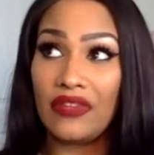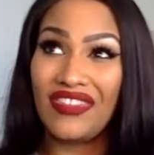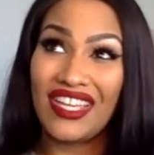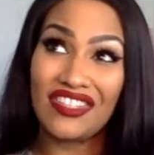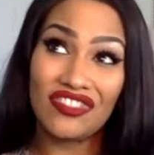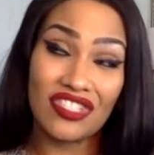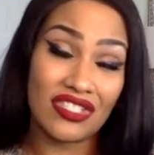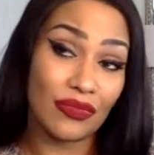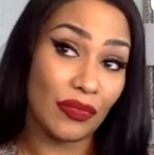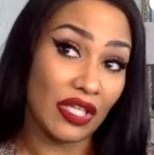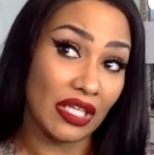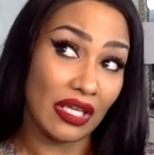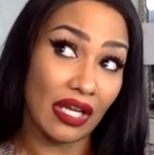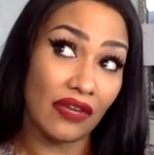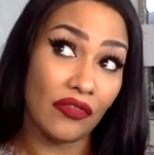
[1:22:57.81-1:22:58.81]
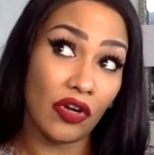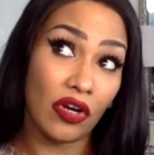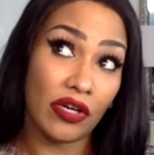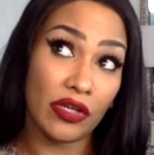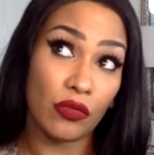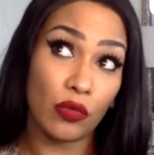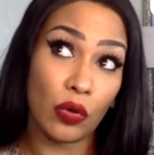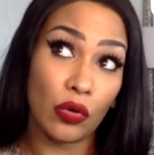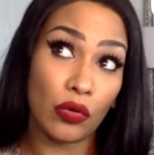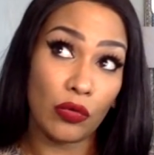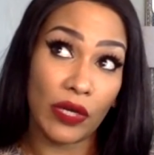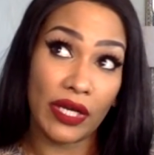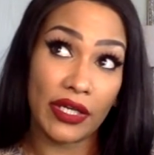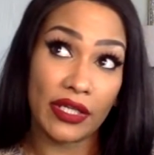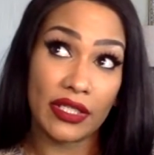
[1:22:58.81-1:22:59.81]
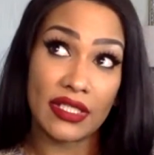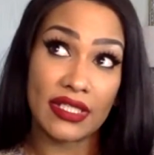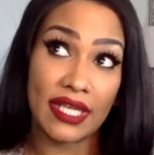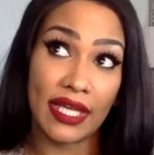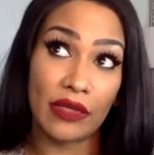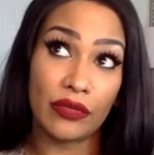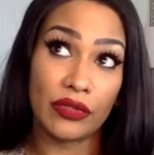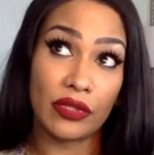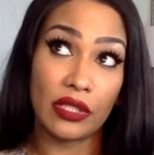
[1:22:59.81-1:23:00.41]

That's just me. I've already rolled around in the sack with